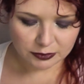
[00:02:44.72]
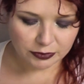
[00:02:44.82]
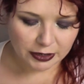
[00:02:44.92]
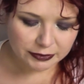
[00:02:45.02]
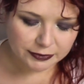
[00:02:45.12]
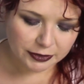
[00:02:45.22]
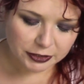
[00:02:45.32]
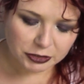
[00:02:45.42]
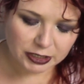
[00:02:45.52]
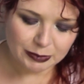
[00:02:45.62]
Very, very
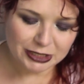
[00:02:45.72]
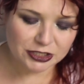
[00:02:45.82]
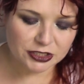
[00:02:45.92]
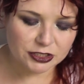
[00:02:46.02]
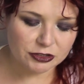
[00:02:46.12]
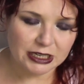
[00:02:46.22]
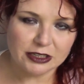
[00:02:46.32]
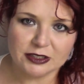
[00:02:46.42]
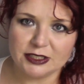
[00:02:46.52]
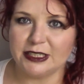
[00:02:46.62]
creamy. Doesn't drag
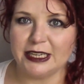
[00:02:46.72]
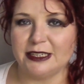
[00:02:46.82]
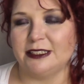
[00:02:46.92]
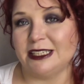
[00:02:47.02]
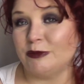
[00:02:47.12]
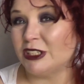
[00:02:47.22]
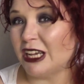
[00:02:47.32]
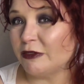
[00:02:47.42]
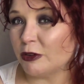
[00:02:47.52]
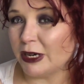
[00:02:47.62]
on the skin. Seems to
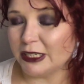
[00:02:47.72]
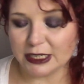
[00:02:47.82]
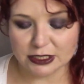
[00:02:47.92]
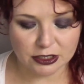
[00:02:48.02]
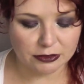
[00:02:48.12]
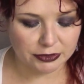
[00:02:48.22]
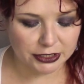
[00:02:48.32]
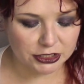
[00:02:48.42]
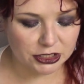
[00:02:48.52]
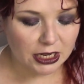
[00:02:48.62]
have quite nice
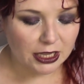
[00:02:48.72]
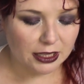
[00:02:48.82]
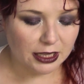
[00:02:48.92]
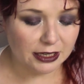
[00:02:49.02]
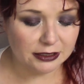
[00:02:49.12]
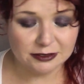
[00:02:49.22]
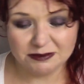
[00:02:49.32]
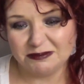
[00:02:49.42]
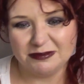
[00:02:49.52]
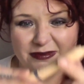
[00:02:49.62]
coverage. And
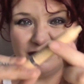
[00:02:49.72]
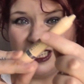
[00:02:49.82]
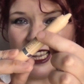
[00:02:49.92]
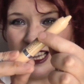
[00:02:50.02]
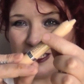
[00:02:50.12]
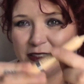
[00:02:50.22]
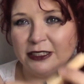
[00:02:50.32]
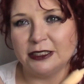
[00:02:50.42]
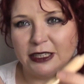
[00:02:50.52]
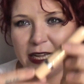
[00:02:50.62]

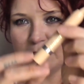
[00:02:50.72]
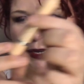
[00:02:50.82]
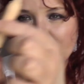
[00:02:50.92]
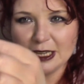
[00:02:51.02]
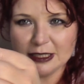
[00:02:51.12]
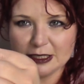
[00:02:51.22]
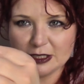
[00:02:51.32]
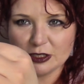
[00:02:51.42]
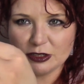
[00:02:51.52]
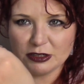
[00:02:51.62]
I quite like this
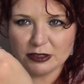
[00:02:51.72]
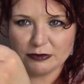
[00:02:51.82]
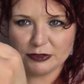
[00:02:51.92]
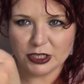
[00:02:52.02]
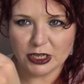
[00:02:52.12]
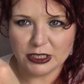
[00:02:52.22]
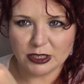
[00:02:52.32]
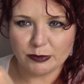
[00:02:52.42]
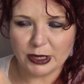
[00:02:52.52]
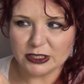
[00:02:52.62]
sort of turning
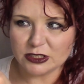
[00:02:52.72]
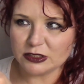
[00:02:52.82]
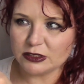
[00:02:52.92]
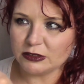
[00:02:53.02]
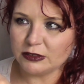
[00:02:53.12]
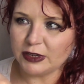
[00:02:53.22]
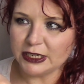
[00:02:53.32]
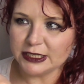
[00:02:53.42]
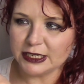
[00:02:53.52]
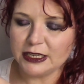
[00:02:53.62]
up pencil sort of
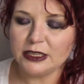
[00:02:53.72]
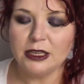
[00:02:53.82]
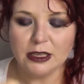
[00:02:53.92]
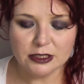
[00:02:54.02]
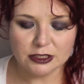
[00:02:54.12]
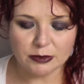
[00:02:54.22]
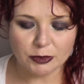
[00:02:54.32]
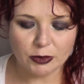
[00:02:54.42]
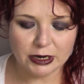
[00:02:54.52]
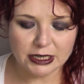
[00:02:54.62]
idea, so I'm
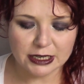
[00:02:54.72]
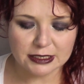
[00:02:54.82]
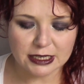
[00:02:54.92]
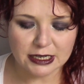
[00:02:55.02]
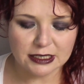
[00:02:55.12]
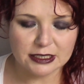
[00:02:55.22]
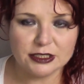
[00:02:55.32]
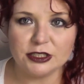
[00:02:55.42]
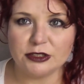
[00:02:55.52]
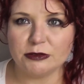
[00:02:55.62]
quite excited
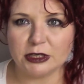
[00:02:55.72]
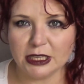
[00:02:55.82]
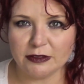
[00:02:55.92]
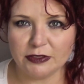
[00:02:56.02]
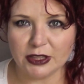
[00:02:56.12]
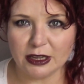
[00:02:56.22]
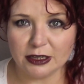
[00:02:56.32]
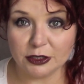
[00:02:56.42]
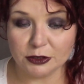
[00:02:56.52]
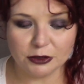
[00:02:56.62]
to give that
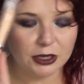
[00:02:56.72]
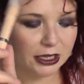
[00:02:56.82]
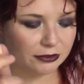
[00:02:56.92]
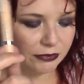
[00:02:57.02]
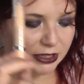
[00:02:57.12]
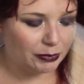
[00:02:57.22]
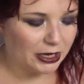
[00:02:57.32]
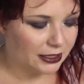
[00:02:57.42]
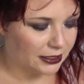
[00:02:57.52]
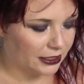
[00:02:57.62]
a go and
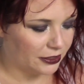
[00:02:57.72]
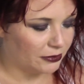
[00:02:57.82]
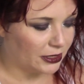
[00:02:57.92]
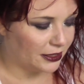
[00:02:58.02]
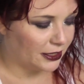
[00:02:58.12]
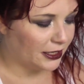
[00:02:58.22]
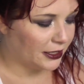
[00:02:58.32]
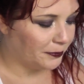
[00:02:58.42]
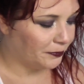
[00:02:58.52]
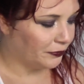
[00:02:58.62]
feedback and let you know what I think.